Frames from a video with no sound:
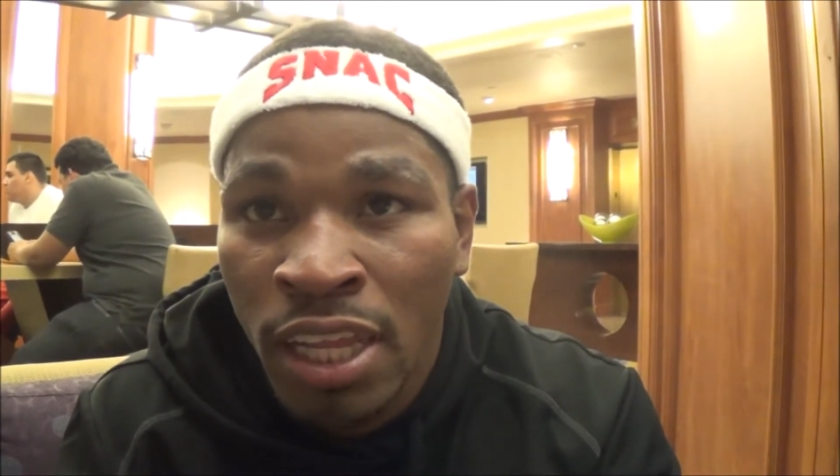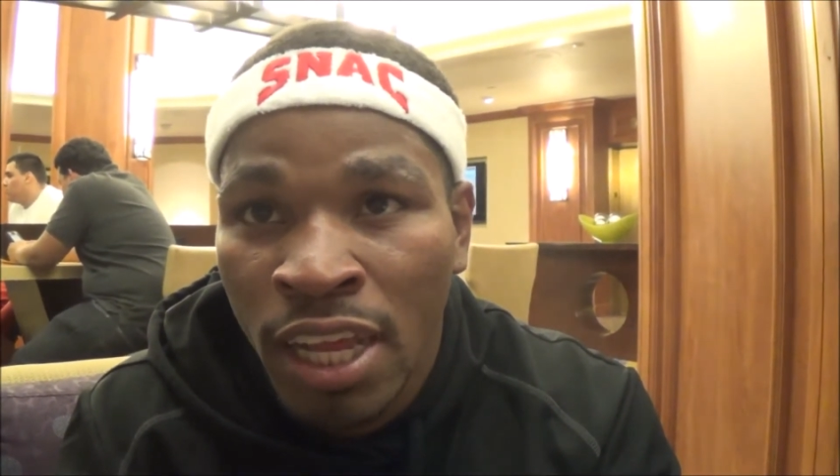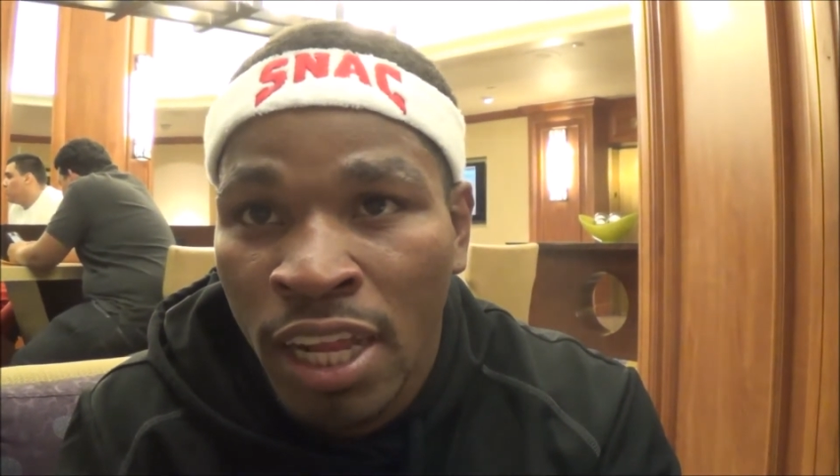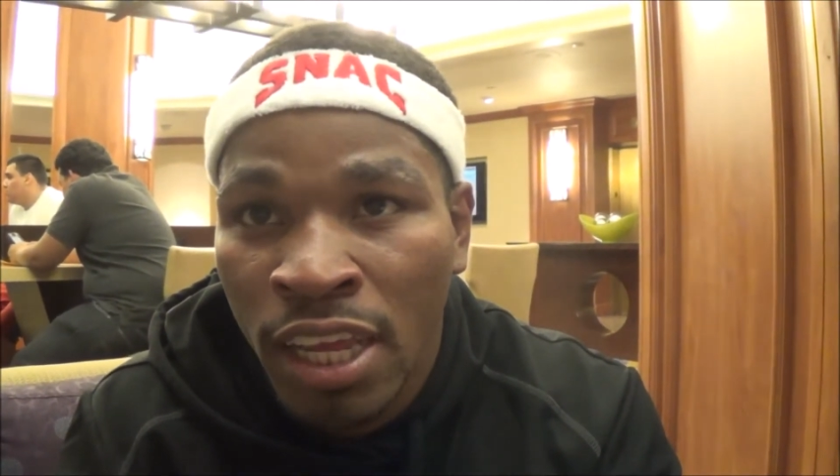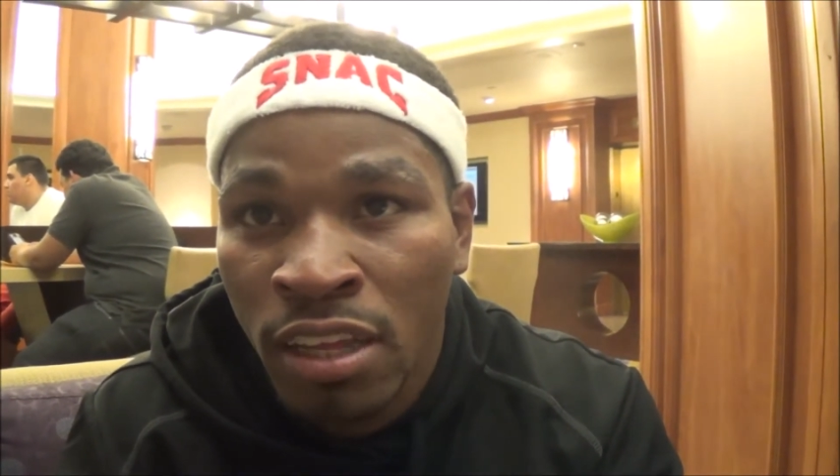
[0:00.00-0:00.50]

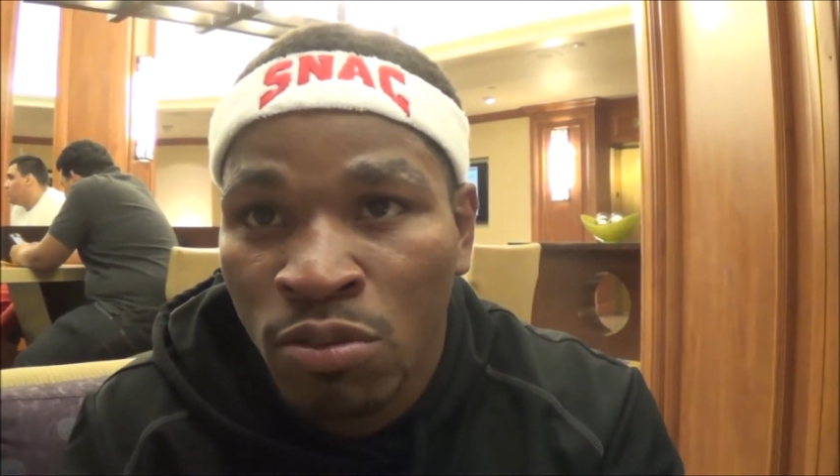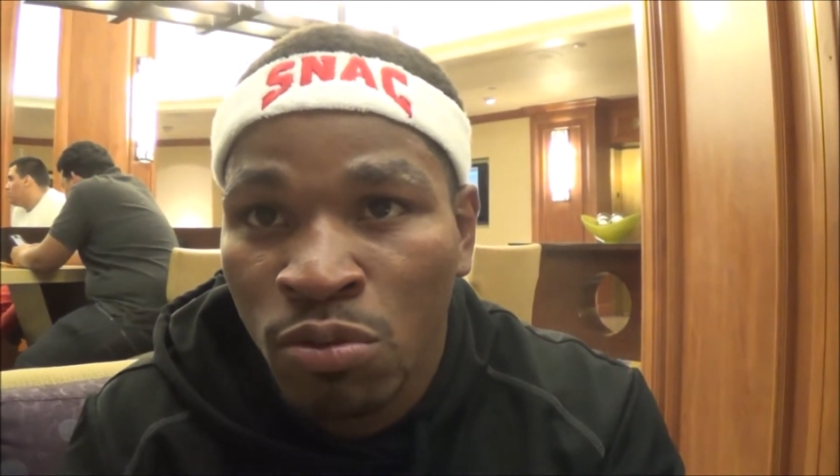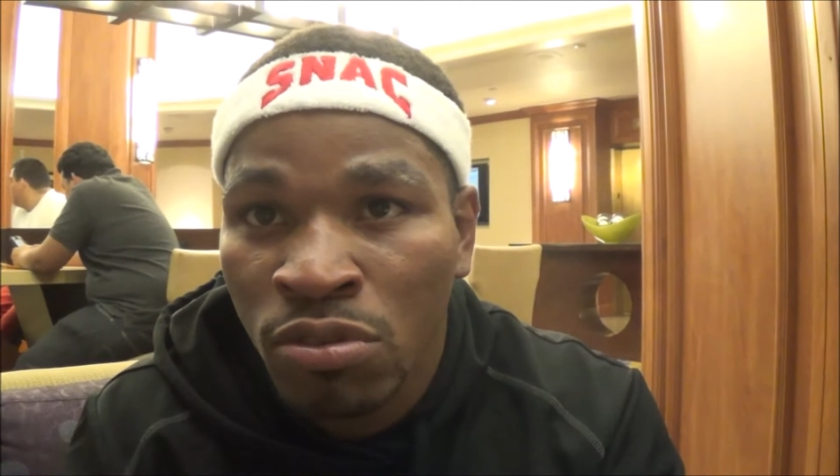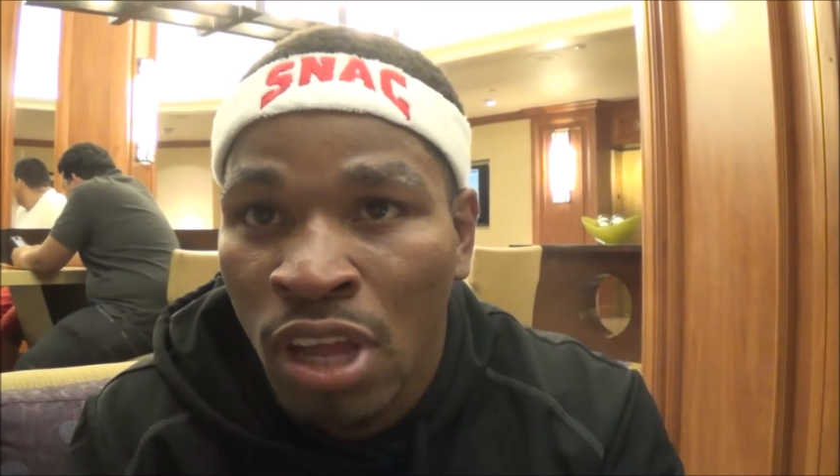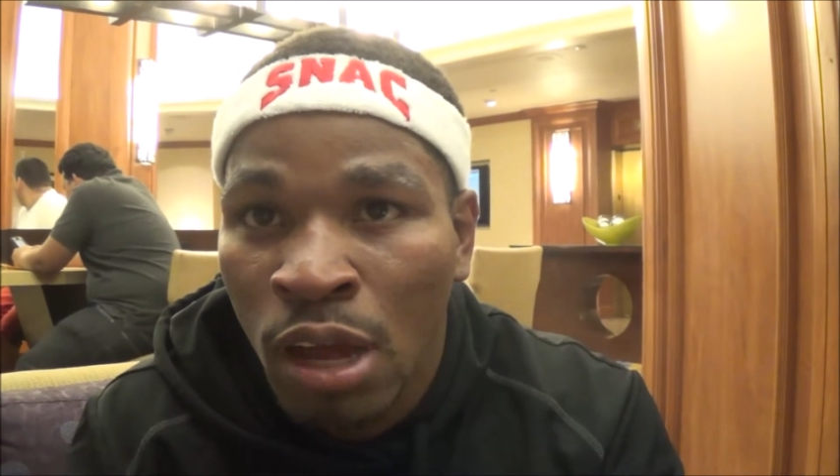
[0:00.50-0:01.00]
did against
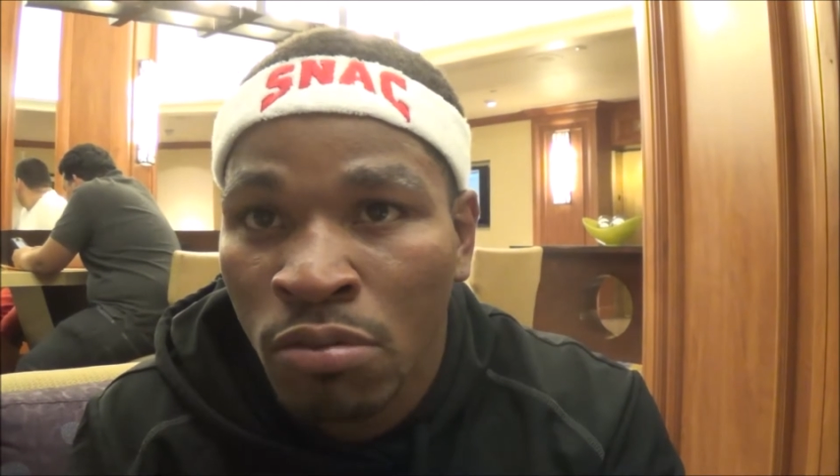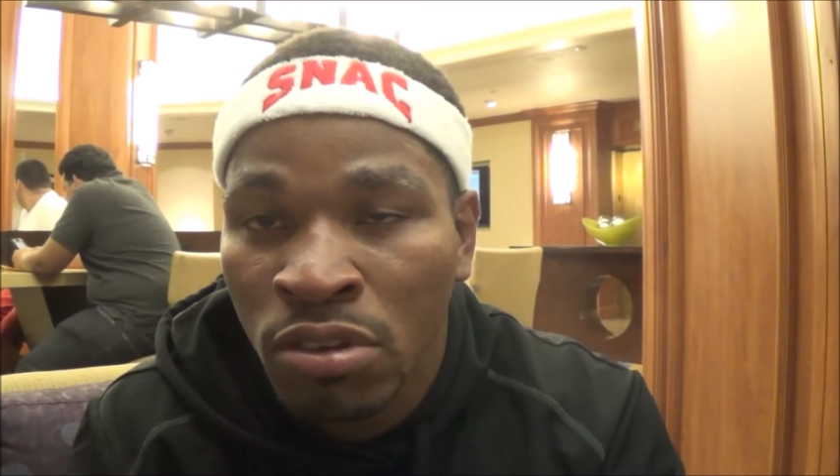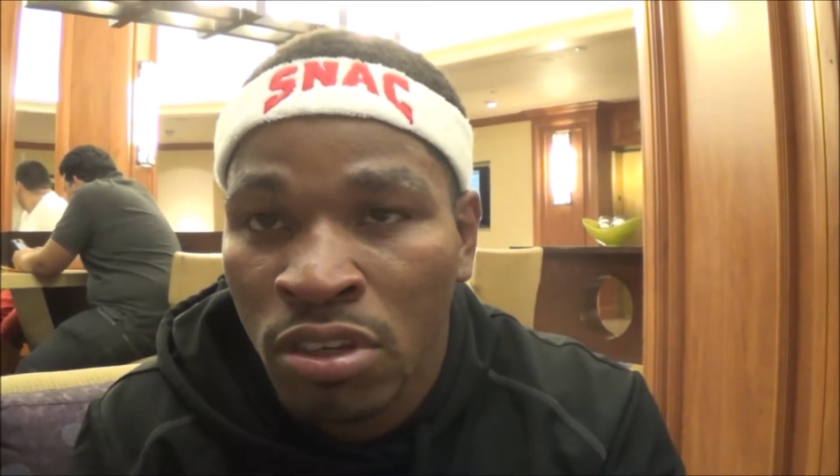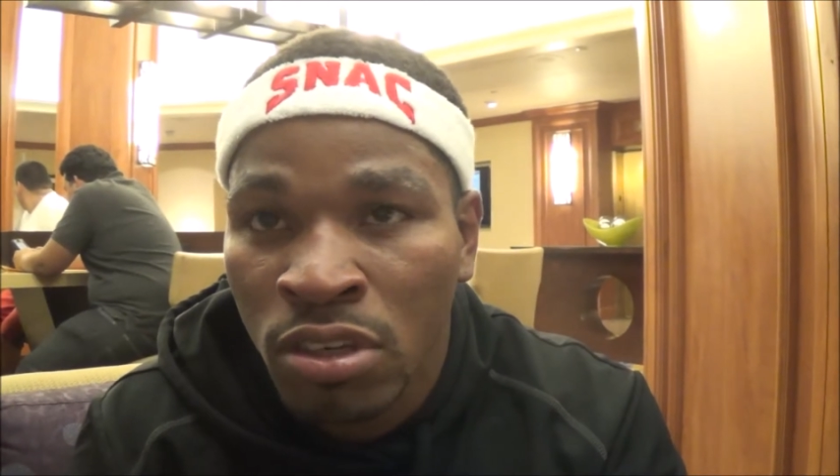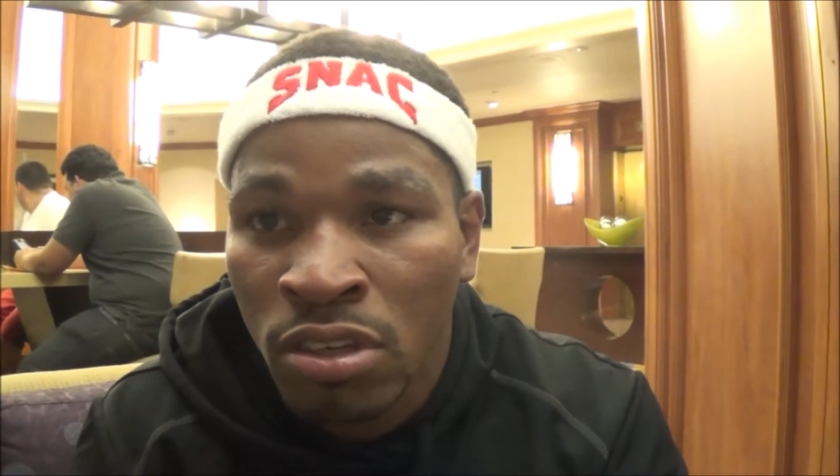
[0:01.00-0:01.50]
Ruslan
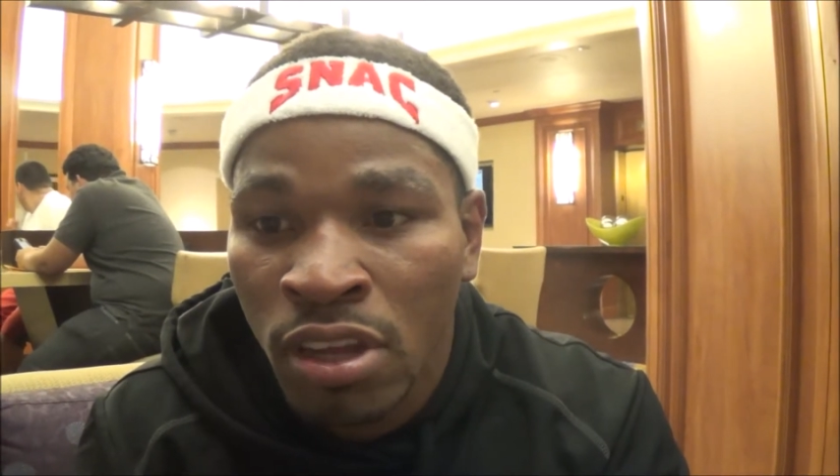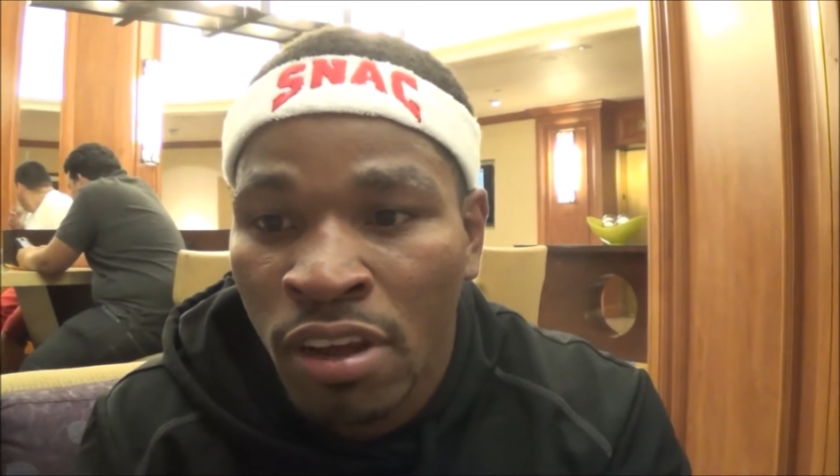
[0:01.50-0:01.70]
was just